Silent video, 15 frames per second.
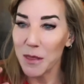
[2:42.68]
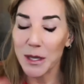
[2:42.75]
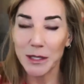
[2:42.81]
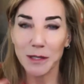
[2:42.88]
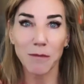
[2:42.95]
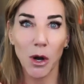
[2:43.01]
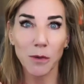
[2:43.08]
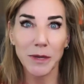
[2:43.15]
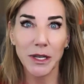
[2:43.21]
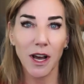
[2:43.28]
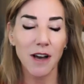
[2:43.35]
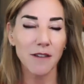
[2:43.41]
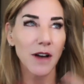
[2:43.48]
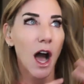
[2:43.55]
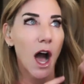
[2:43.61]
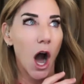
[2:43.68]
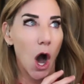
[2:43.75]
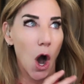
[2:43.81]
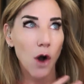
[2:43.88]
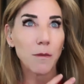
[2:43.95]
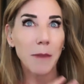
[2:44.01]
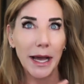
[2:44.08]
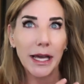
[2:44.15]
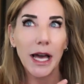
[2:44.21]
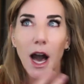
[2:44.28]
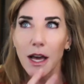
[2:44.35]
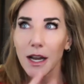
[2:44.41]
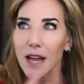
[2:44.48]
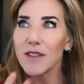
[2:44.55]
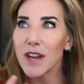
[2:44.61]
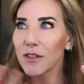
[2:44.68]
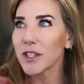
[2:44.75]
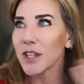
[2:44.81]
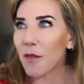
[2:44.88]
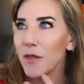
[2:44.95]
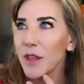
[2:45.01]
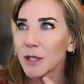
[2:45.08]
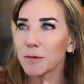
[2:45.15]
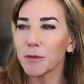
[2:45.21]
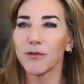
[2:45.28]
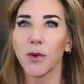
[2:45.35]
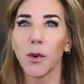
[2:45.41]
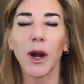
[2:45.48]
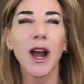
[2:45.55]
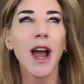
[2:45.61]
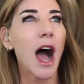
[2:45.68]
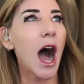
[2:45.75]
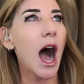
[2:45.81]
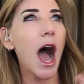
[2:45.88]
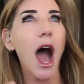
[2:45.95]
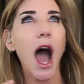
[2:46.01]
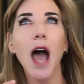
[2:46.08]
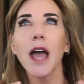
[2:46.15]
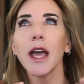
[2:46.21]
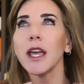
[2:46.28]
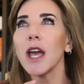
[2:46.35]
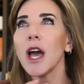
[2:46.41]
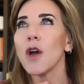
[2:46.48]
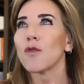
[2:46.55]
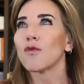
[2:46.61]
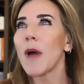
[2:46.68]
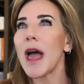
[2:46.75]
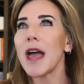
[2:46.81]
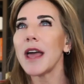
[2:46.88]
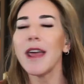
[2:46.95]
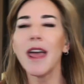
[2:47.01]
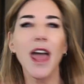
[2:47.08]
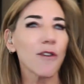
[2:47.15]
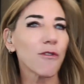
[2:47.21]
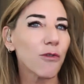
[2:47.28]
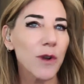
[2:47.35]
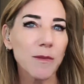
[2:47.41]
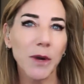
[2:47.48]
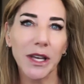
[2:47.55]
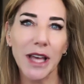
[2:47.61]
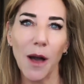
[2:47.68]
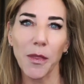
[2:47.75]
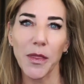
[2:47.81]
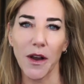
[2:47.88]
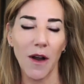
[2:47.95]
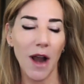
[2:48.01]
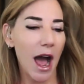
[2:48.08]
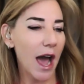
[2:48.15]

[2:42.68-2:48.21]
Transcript: this moment of, oh my God, I've never done this before, I read every book out there.